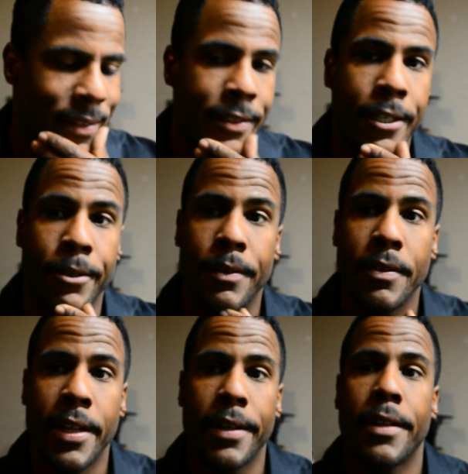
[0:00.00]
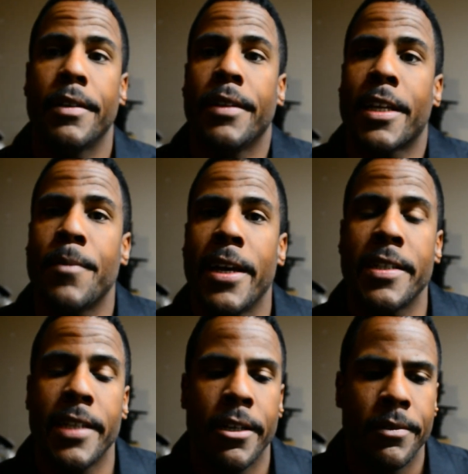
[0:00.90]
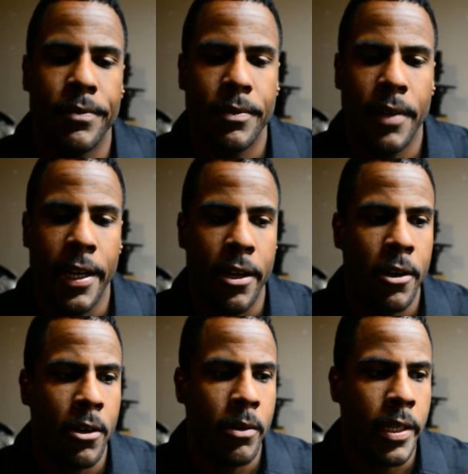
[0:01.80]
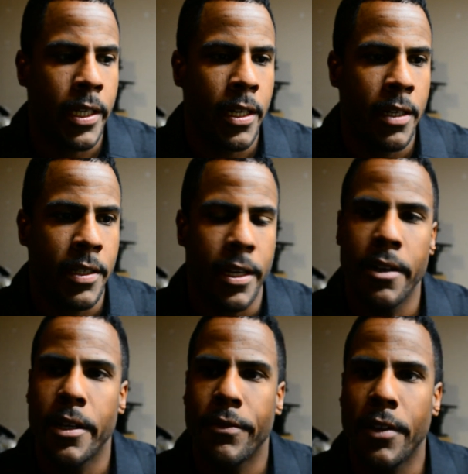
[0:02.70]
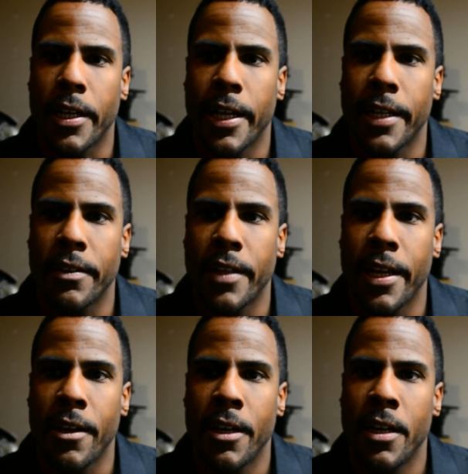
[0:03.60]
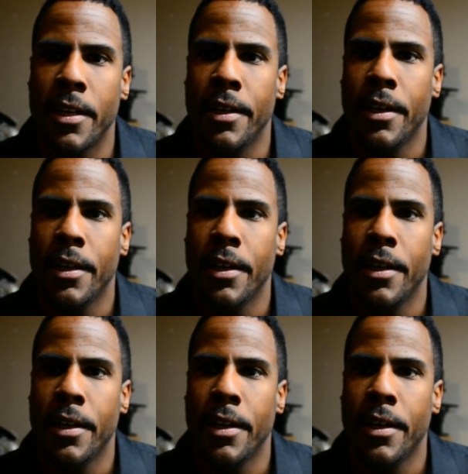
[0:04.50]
So, next pass out, I go and I was like, you know what, fuck it, I got the thing on.